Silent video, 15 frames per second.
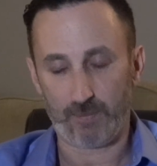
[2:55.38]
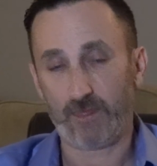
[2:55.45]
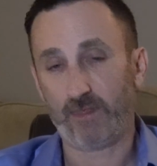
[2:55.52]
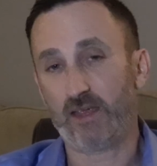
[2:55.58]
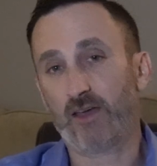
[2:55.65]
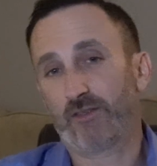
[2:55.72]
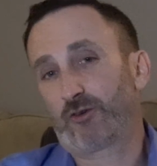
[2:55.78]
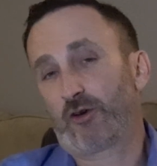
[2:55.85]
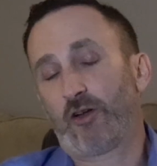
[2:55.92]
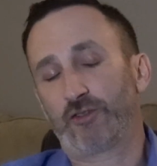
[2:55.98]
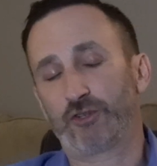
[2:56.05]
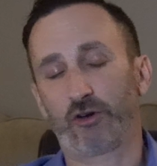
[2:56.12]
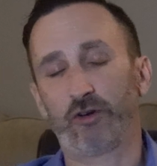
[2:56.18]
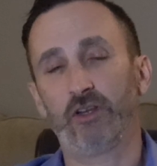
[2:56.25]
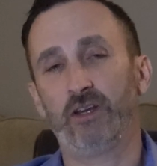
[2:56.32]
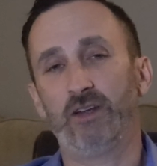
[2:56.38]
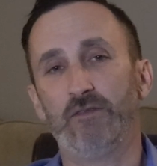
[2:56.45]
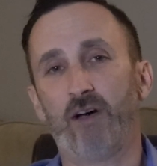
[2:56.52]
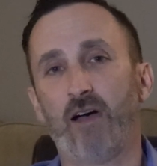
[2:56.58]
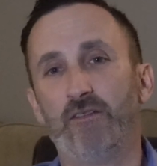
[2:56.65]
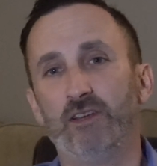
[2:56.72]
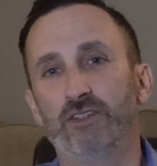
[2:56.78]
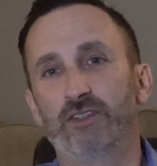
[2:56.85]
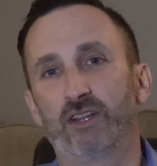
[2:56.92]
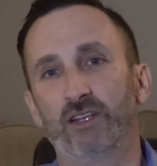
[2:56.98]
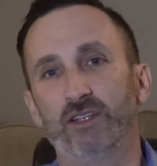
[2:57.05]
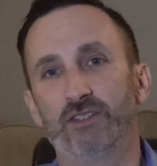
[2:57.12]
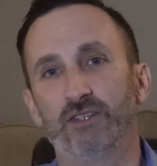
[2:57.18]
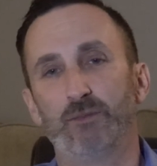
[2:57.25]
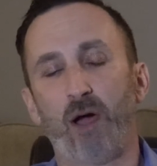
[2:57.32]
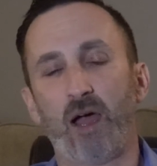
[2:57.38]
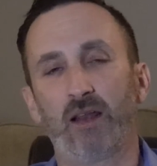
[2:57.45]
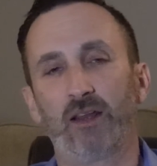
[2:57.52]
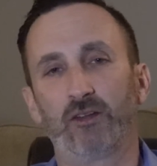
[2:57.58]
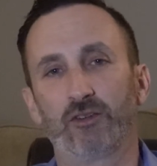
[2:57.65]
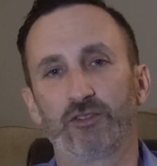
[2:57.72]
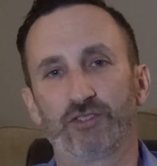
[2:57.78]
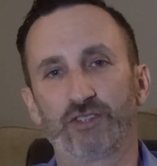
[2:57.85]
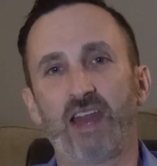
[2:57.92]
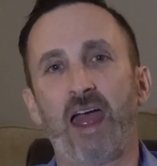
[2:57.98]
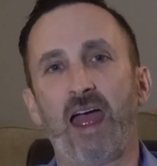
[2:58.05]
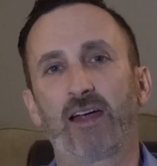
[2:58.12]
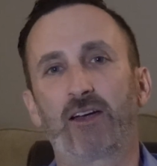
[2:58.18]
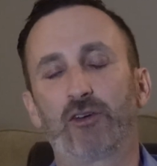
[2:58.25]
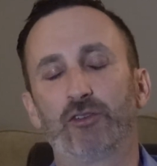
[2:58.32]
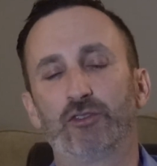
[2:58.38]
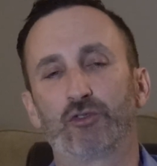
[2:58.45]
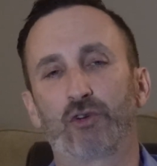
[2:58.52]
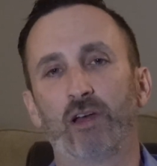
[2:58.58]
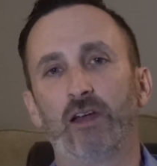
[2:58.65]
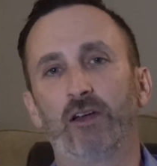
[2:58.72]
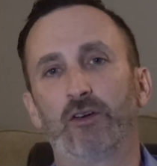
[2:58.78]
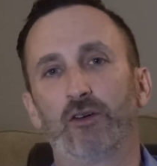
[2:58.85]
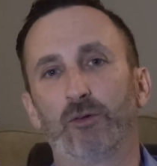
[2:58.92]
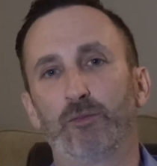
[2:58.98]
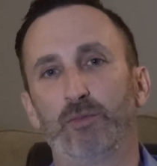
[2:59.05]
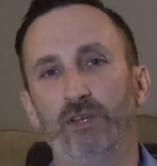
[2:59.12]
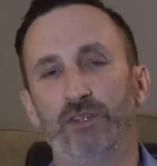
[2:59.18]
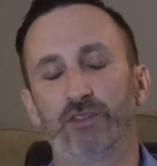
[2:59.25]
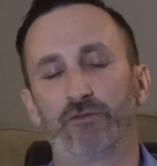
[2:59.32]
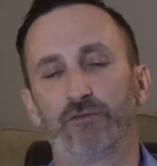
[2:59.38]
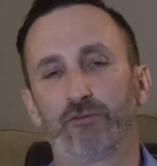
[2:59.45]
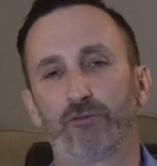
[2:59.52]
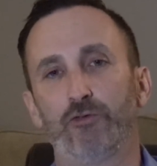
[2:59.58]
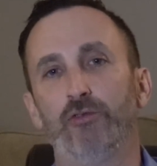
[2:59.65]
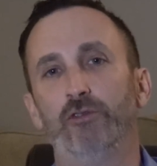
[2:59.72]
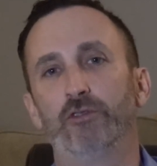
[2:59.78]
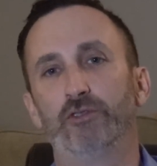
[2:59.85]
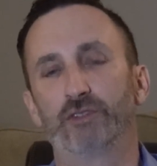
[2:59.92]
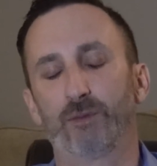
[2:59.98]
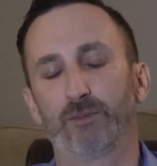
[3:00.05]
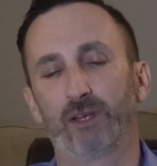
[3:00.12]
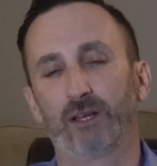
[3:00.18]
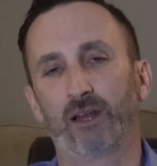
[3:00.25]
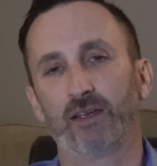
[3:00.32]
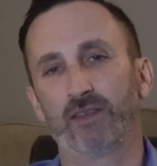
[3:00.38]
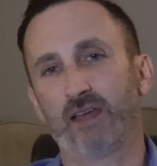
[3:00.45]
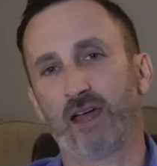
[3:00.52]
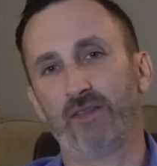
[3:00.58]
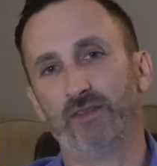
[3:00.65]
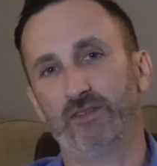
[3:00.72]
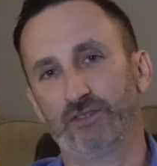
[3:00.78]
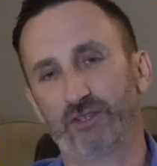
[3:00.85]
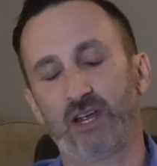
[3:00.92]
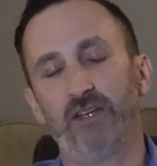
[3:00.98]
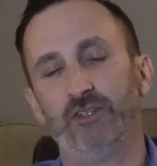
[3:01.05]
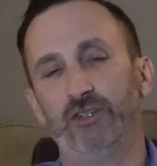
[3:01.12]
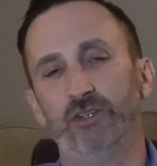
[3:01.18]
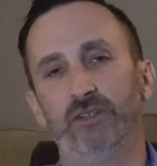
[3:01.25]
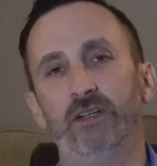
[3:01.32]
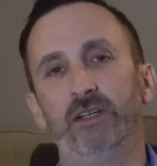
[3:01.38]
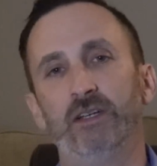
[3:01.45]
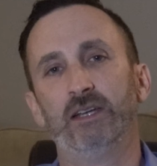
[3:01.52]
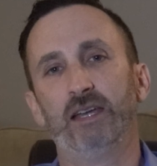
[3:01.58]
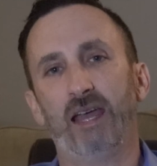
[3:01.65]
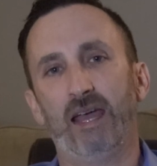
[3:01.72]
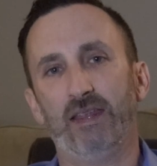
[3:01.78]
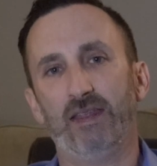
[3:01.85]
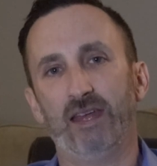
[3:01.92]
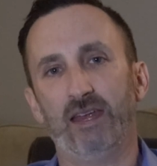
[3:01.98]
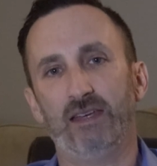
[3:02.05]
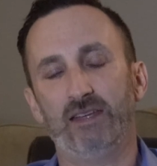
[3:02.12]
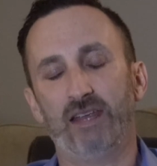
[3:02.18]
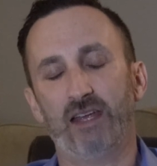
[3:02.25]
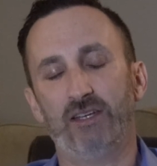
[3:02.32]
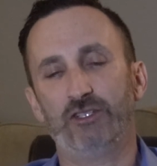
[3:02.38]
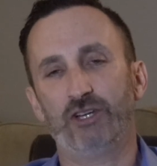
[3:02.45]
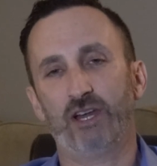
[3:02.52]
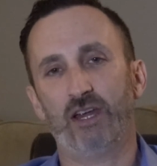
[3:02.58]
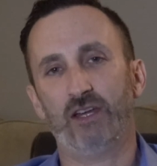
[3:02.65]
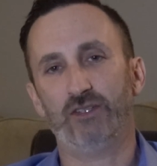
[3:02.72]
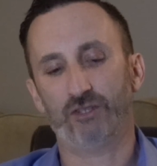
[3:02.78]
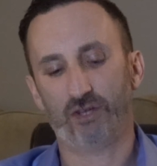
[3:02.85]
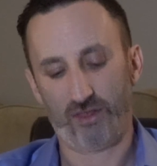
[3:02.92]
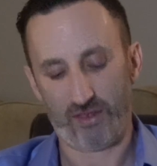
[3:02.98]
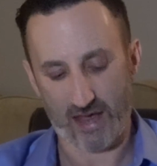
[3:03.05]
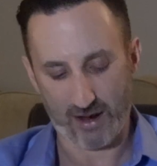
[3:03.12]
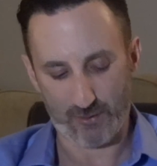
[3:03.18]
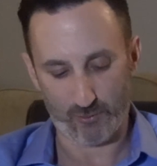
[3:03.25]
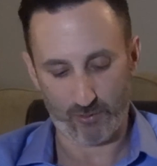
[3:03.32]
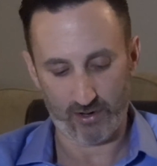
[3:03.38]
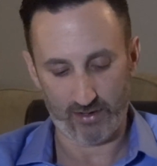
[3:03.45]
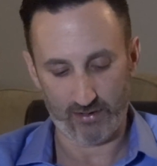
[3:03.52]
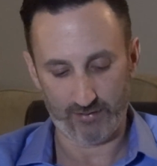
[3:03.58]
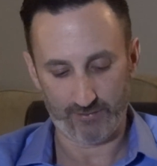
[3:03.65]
The other alternative, obviously, is to buy a little snack or drink or a piece of fruit or something like that in the station and then get changed that way.